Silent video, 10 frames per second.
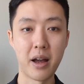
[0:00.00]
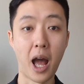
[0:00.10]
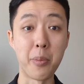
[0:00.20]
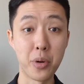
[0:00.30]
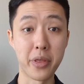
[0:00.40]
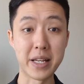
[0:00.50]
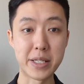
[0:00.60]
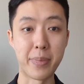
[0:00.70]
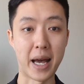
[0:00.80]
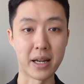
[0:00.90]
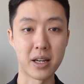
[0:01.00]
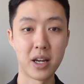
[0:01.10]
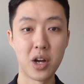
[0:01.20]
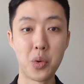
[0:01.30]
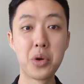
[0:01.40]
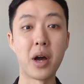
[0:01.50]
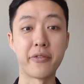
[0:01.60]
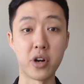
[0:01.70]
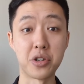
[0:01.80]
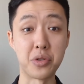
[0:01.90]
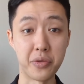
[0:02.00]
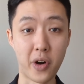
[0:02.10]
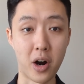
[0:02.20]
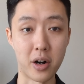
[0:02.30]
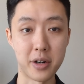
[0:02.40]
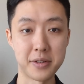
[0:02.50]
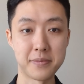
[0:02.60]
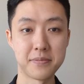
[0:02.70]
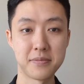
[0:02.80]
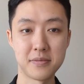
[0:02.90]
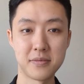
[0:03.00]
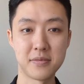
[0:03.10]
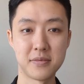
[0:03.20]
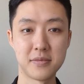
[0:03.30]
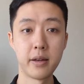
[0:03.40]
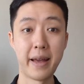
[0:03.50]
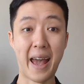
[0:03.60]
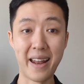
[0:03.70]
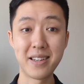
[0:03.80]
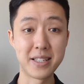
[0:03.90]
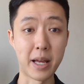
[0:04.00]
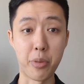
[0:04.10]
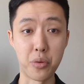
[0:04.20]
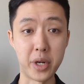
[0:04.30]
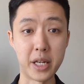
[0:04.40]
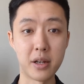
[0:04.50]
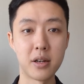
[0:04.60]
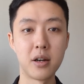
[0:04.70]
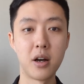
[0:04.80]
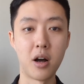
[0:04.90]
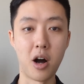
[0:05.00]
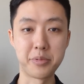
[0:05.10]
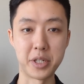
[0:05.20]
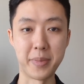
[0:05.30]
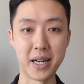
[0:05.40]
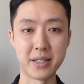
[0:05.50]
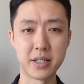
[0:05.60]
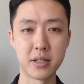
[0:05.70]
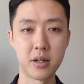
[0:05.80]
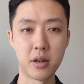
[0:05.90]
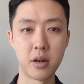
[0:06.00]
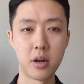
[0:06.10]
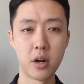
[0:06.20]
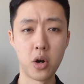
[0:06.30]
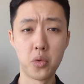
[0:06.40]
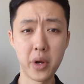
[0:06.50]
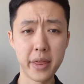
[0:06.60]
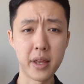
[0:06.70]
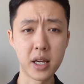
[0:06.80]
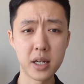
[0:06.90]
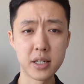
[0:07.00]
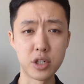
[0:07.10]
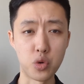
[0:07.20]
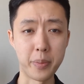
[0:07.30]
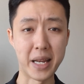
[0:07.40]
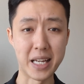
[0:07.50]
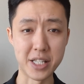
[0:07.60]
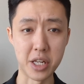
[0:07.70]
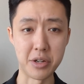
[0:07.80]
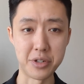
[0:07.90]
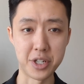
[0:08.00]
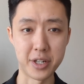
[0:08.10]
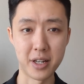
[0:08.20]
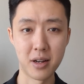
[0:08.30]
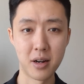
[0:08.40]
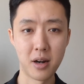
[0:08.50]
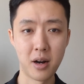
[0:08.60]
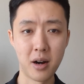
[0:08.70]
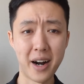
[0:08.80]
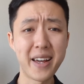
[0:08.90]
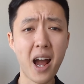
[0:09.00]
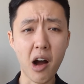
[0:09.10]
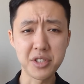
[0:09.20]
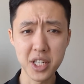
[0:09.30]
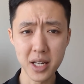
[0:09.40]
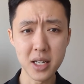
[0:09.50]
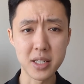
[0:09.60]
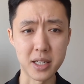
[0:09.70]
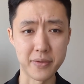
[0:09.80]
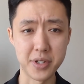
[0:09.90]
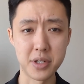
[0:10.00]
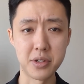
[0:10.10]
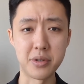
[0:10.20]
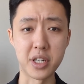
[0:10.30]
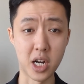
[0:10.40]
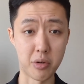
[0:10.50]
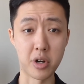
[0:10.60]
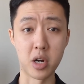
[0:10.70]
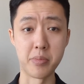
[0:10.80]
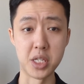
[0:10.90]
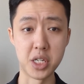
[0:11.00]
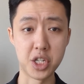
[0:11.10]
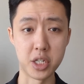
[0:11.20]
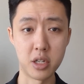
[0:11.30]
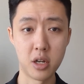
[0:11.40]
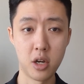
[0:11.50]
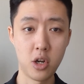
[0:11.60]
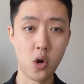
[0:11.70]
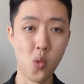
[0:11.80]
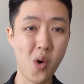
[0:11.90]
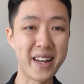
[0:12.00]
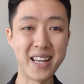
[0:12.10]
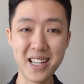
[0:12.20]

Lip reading: and put things back where you have gone too far. And step 3. Optimize. Rethink the remaining solution. Are there alternatives to the current composition? What